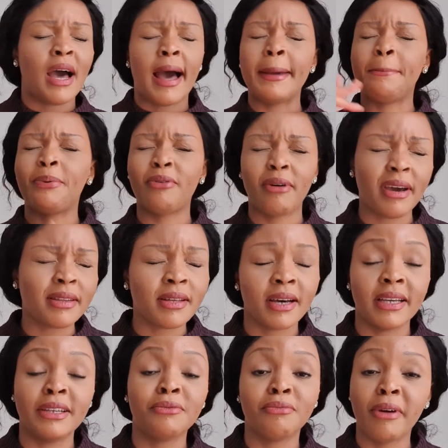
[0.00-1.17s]
I pray that
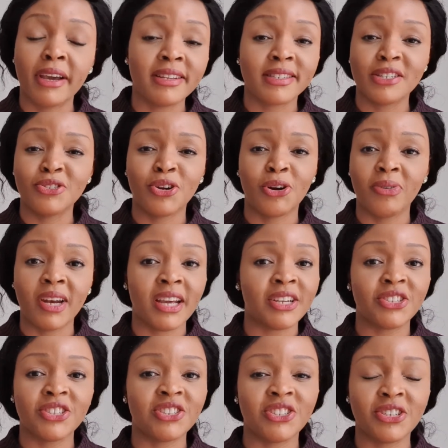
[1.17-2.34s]
He reigns in your
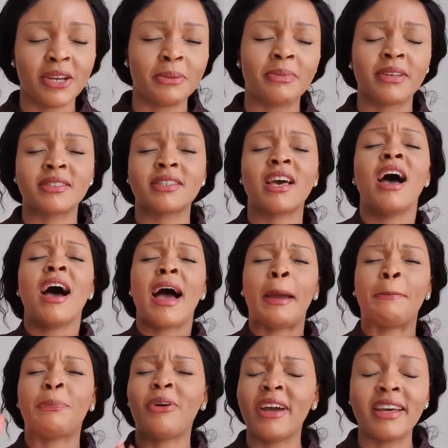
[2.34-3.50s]
relationship. I
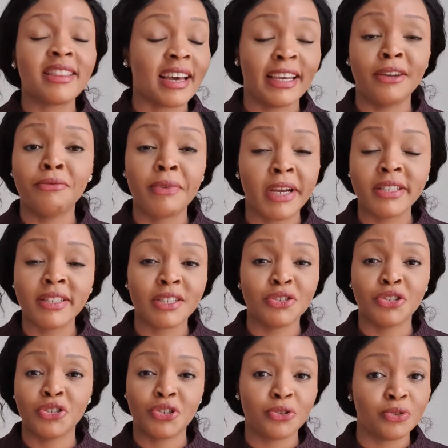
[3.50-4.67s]
pray that He reigns in
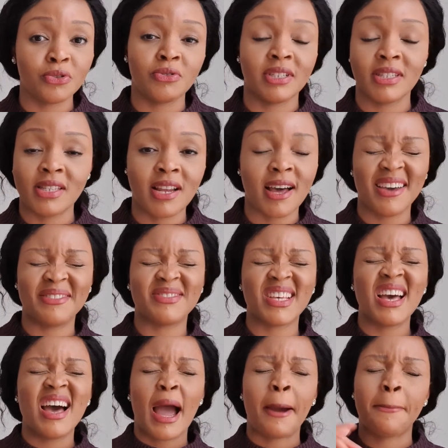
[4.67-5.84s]
your children's lives.
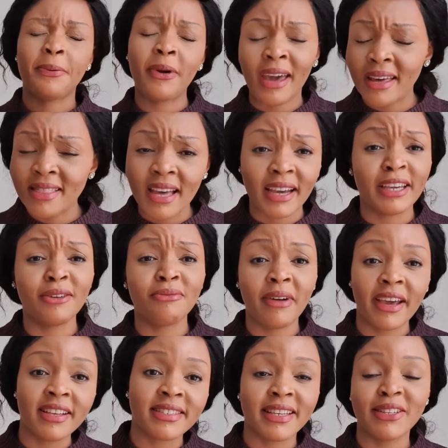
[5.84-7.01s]
I pray that He
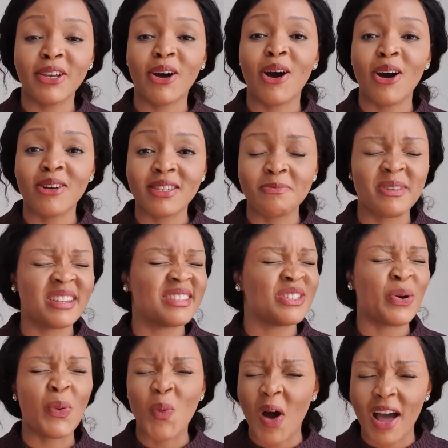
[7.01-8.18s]
reigns in your husband,
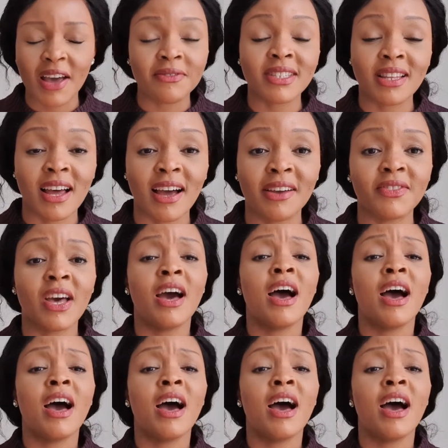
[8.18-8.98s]
your wife's life.